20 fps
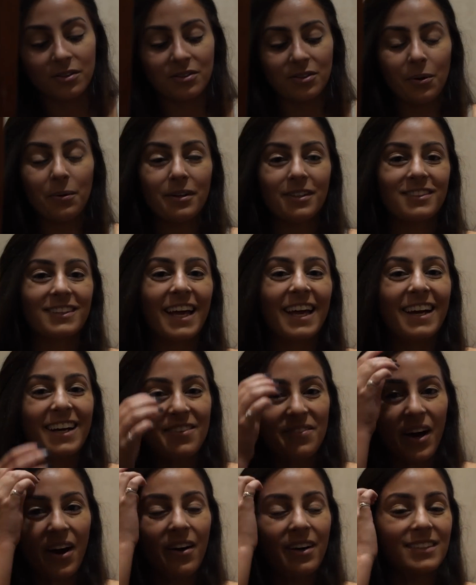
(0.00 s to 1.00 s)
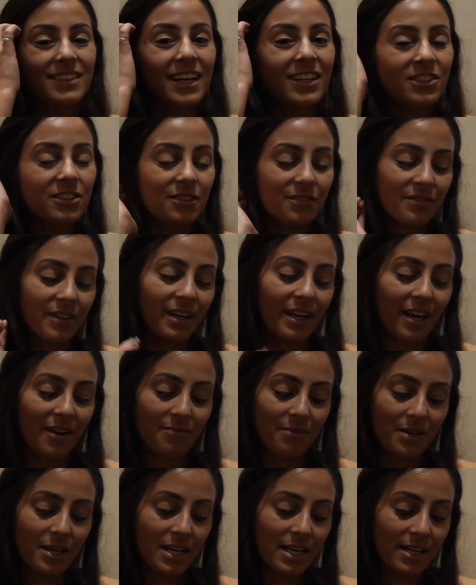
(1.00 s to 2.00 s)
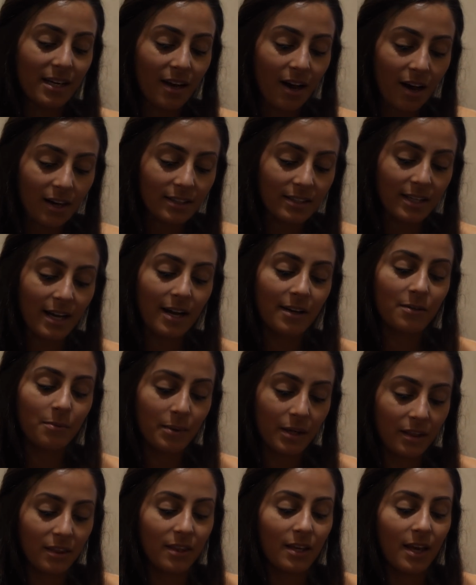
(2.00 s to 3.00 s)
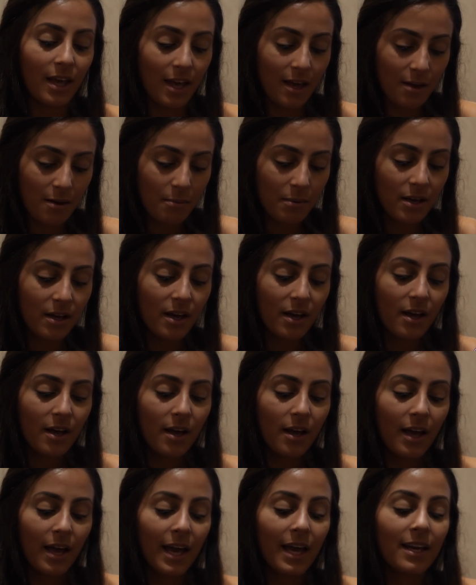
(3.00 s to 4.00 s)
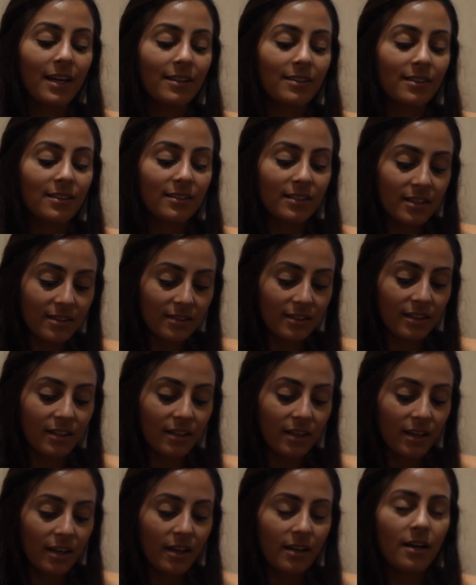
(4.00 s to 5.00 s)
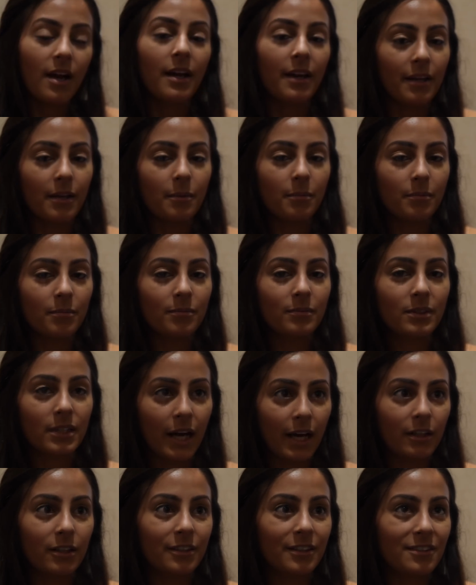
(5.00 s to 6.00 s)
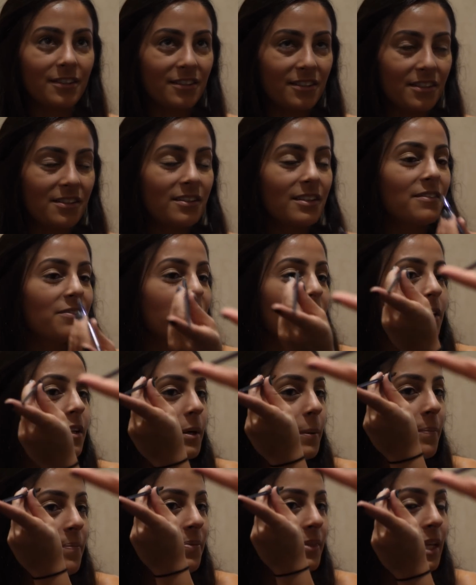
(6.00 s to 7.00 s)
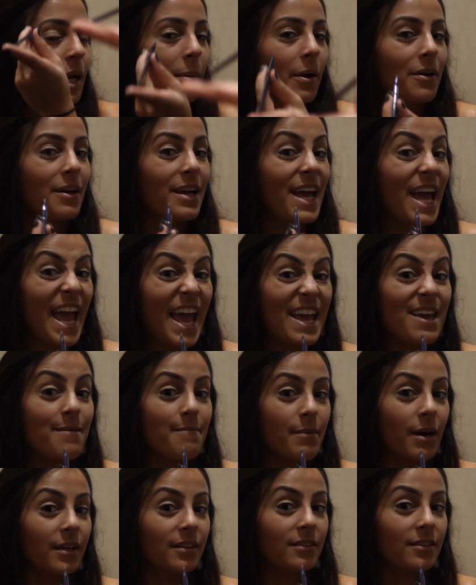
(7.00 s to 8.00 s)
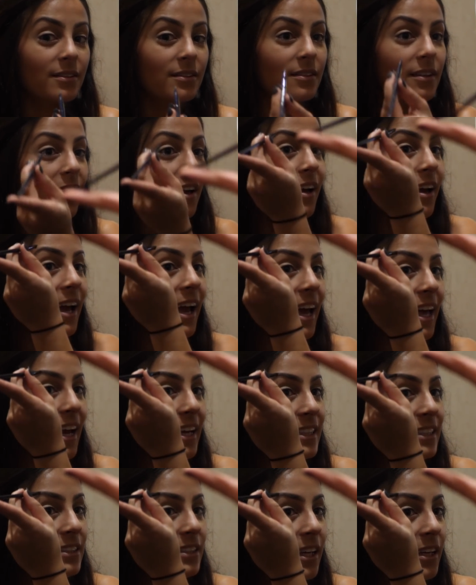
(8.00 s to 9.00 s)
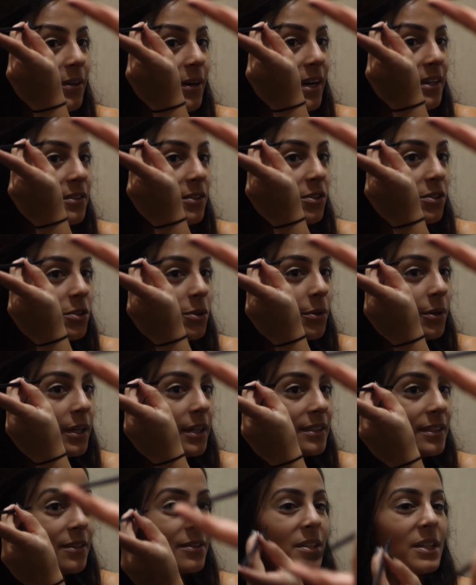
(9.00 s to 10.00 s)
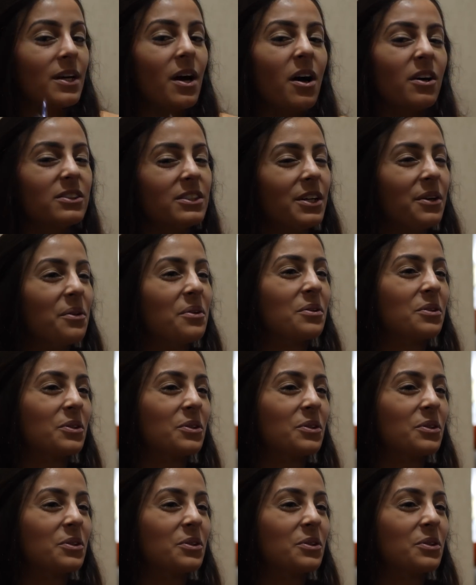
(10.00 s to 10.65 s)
so excited about. It's actually funny, I've been in contact with him and his assistant, not him, Tyler, his assistant, for about eight months. And I didn't tell you guys this story because I was like, I'll tell the